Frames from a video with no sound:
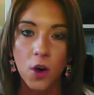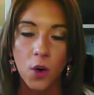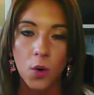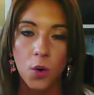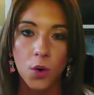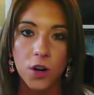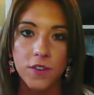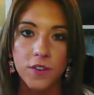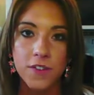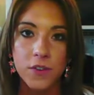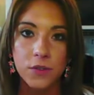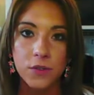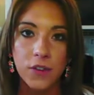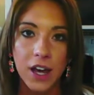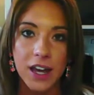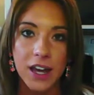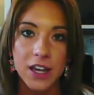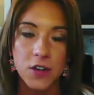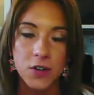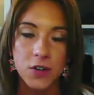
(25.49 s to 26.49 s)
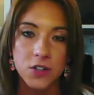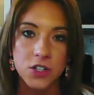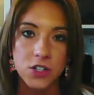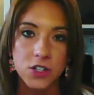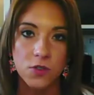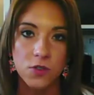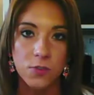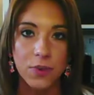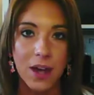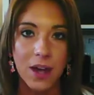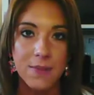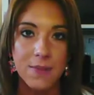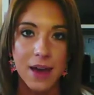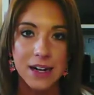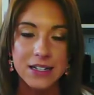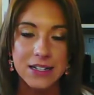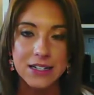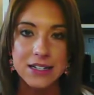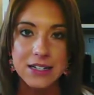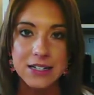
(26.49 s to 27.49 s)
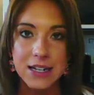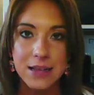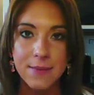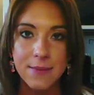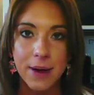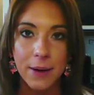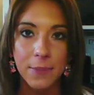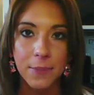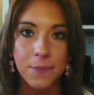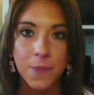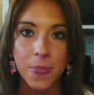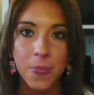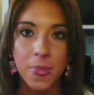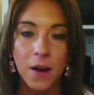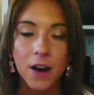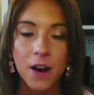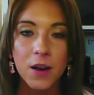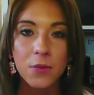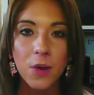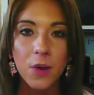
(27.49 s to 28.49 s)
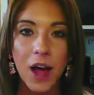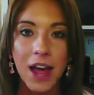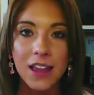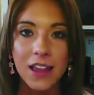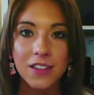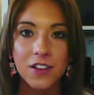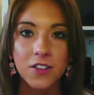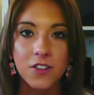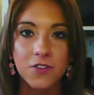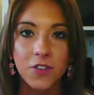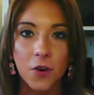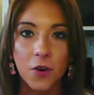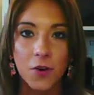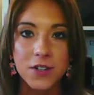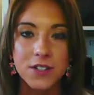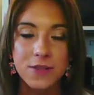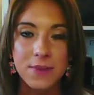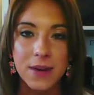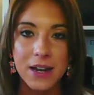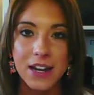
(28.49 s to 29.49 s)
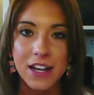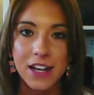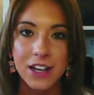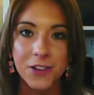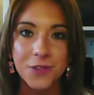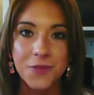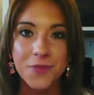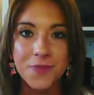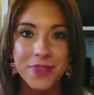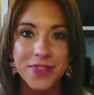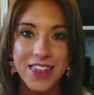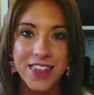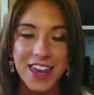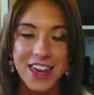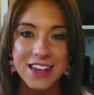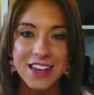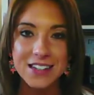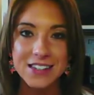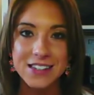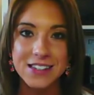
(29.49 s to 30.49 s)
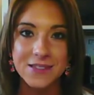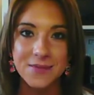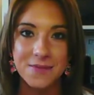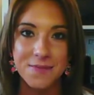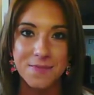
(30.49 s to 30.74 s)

or if you'd like, you can just reply back to this email. All right, well, I look forward to meeting you. Thanks.